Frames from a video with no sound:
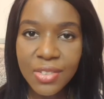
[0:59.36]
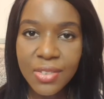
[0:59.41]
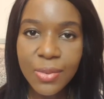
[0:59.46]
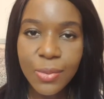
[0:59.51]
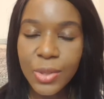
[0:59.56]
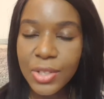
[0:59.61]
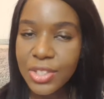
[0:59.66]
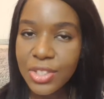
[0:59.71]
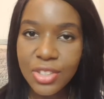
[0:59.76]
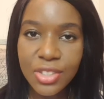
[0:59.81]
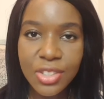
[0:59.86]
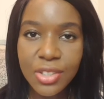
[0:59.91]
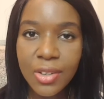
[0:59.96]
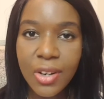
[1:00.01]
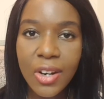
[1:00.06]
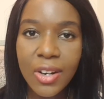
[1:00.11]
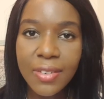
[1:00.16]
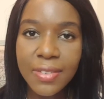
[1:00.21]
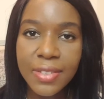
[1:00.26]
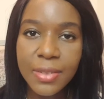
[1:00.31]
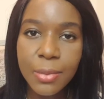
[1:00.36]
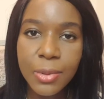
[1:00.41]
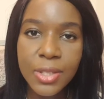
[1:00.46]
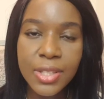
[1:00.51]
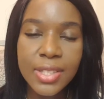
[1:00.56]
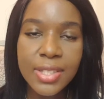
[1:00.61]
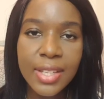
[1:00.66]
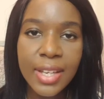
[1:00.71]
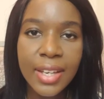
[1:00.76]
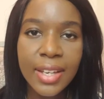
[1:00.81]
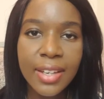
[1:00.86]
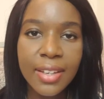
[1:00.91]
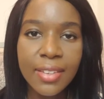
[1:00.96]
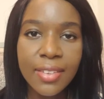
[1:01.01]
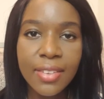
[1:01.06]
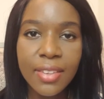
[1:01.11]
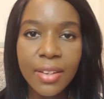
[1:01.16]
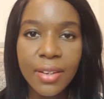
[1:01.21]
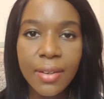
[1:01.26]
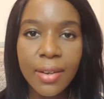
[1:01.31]
what to do afterwards.
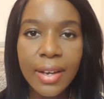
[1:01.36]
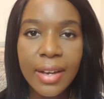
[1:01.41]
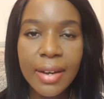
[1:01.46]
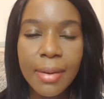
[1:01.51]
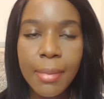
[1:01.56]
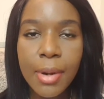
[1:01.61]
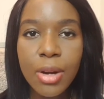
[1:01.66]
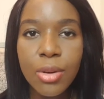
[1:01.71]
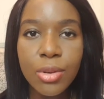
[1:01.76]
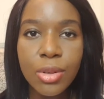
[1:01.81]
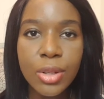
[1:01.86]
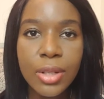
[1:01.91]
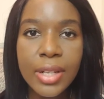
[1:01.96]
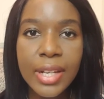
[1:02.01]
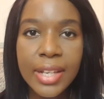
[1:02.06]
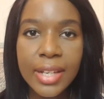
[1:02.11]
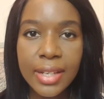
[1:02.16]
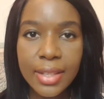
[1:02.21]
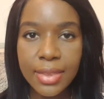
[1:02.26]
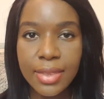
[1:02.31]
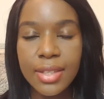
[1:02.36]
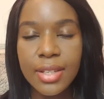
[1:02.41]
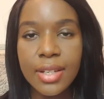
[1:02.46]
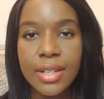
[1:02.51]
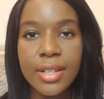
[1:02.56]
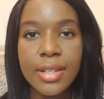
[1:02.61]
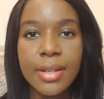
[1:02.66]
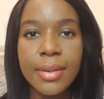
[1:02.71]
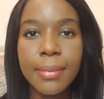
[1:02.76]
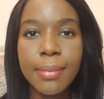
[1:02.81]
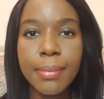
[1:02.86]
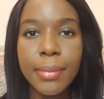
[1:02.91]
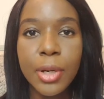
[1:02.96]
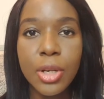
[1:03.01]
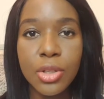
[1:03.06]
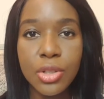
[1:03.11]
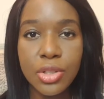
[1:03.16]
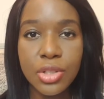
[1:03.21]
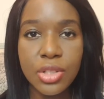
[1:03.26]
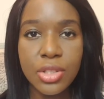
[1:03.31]
So I'll link the
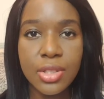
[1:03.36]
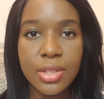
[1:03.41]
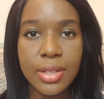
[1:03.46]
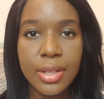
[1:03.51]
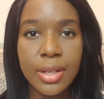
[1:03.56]
post